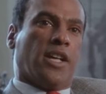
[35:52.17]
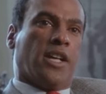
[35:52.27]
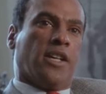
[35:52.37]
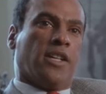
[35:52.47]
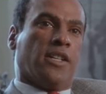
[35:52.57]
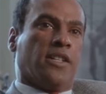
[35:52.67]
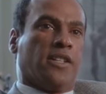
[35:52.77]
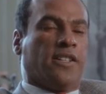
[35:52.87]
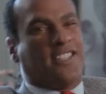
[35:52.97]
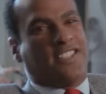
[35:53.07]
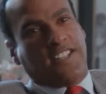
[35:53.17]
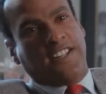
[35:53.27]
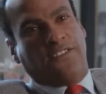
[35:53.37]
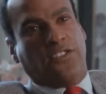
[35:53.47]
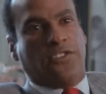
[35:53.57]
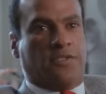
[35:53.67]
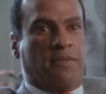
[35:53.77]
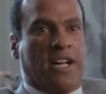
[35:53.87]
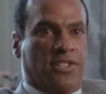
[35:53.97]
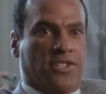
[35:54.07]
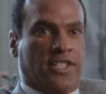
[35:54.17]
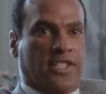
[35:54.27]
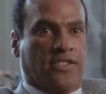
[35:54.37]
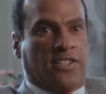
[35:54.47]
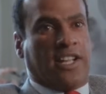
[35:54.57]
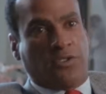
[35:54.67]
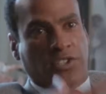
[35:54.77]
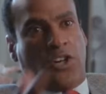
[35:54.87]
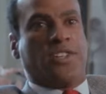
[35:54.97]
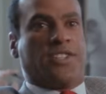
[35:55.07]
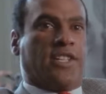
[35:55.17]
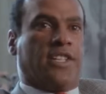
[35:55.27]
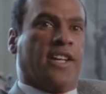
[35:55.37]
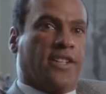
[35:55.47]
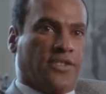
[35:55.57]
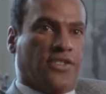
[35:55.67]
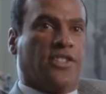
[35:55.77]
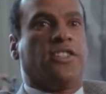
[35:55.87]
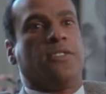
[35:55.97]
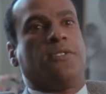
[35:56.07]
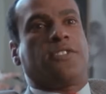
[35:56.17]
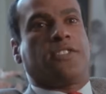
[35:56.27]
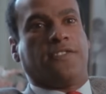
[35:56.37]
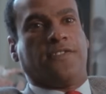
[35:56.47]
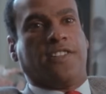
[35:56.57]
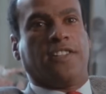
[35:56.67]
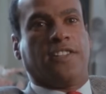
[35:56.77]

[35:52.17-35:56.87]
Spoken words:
and this influenced Bobby Seale. I was always against the use of